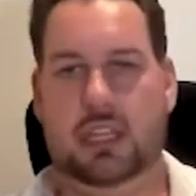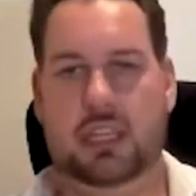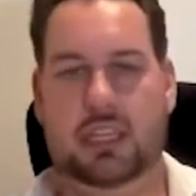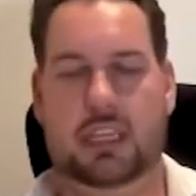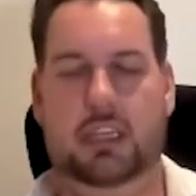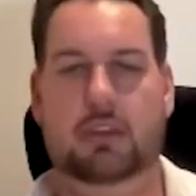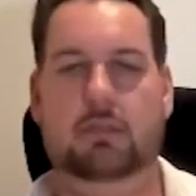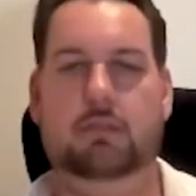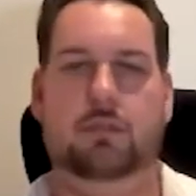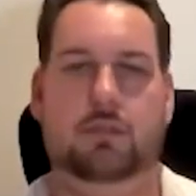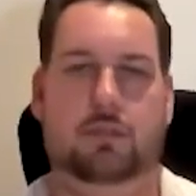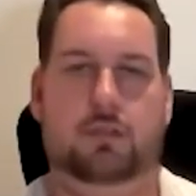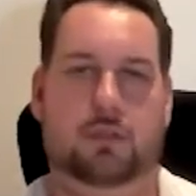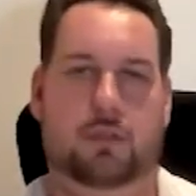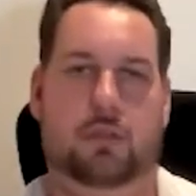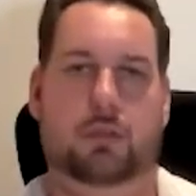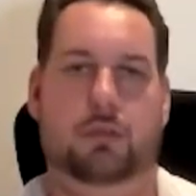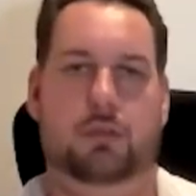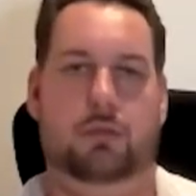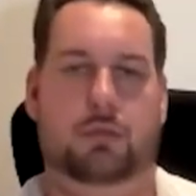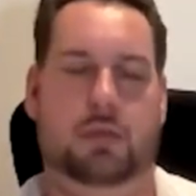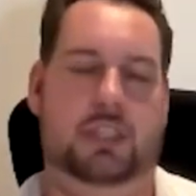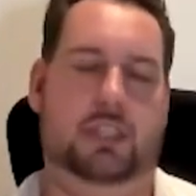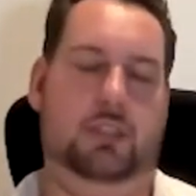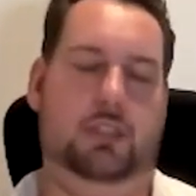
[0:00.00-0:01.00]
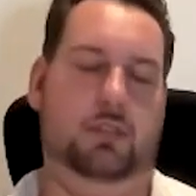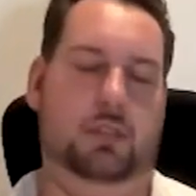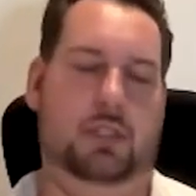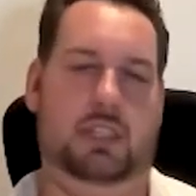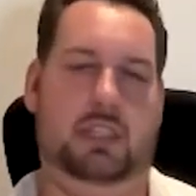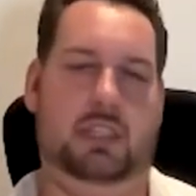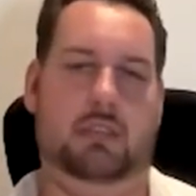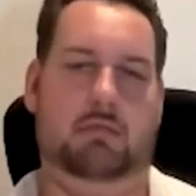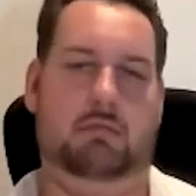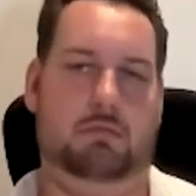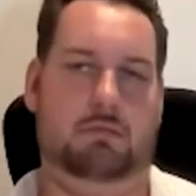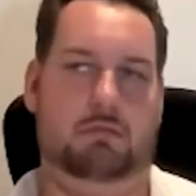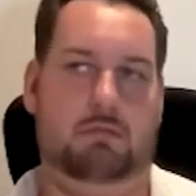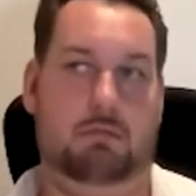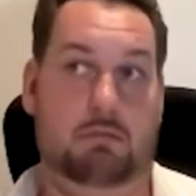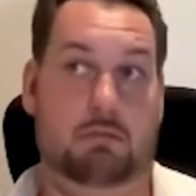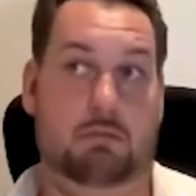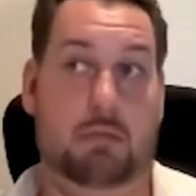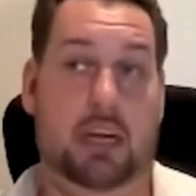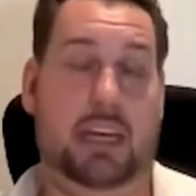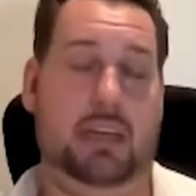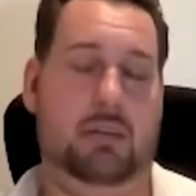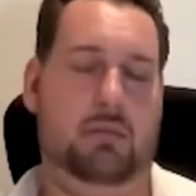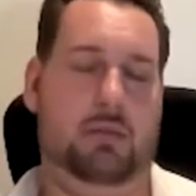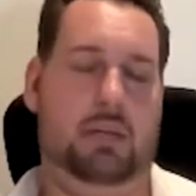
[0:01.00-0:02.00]
even through when using
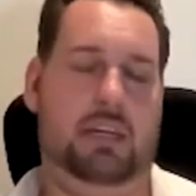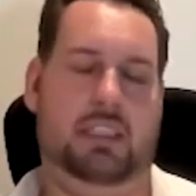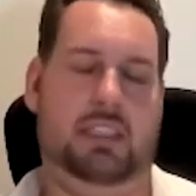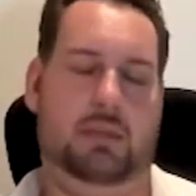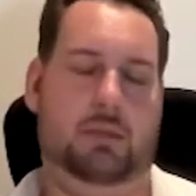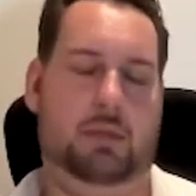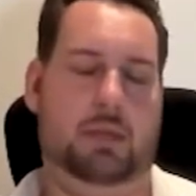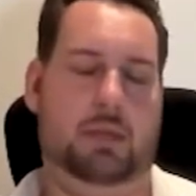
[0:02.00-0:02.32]
my